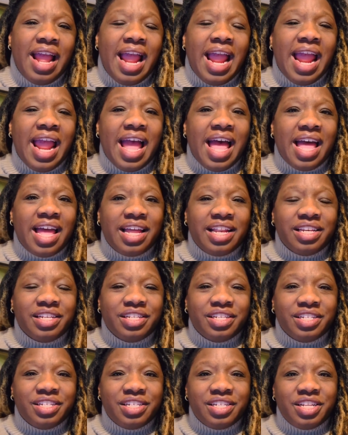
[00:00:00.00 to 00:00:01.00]

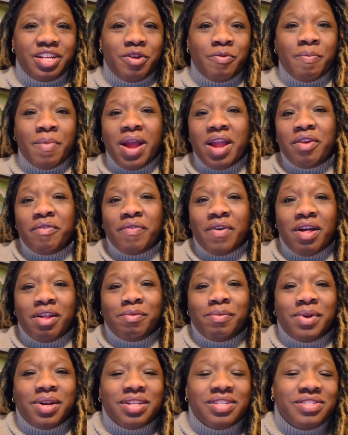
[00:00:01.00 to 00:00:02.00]
and you might
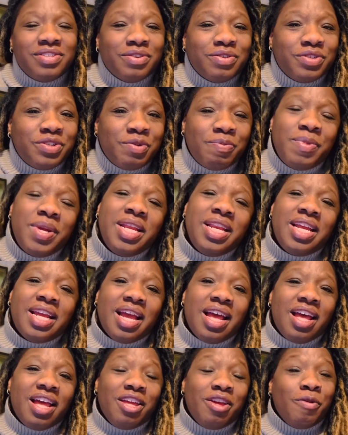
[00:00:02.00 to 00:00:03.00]
follow me on social
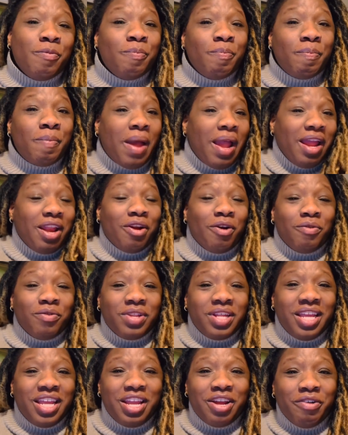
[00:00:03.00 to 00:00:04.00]
media. You might
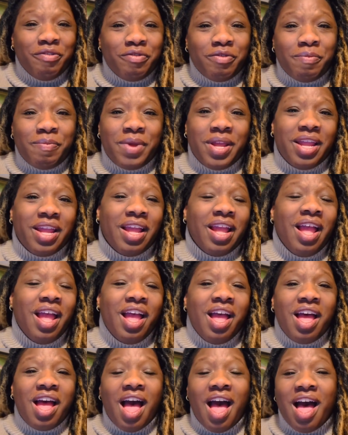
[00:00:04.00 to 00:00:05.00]
only hear from me
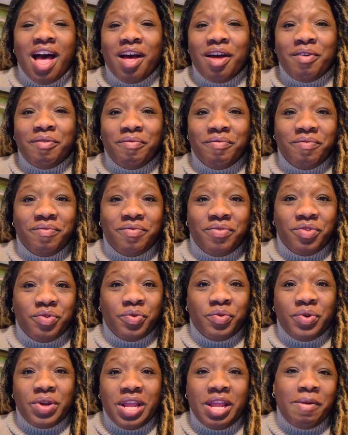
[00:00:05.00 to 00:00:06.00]
um,
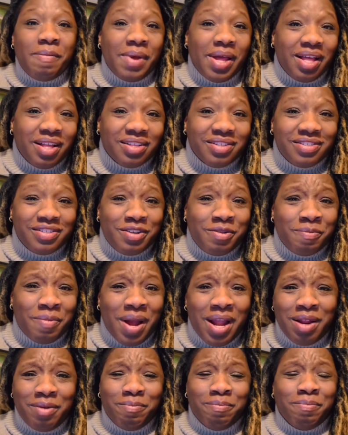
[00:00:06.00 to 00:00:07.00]
through emails. You
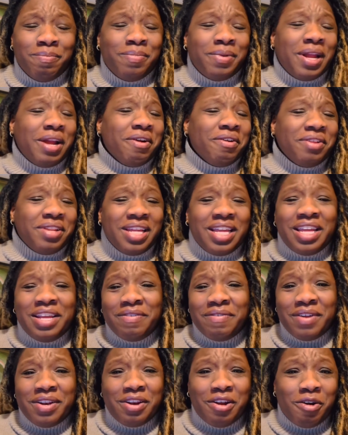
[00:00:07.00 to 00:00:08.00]
might barely
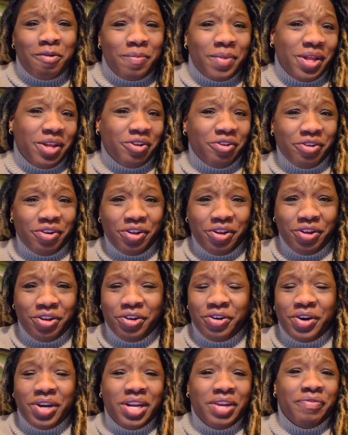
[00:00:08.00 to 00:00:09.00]
even know me, or
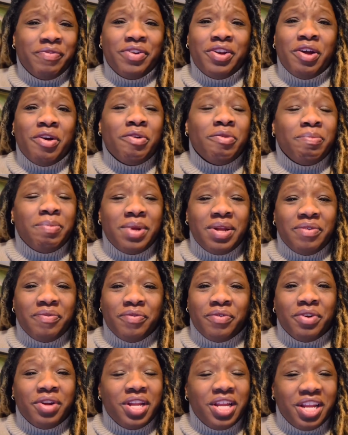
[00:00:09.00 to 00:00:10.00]
you could have known me
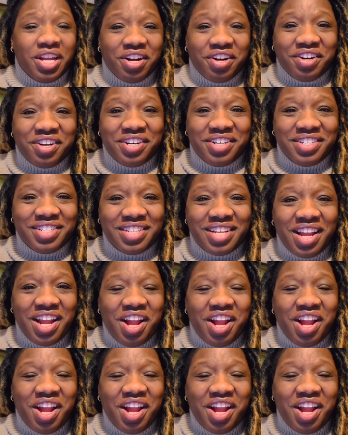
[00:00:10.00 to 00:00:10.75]
for years.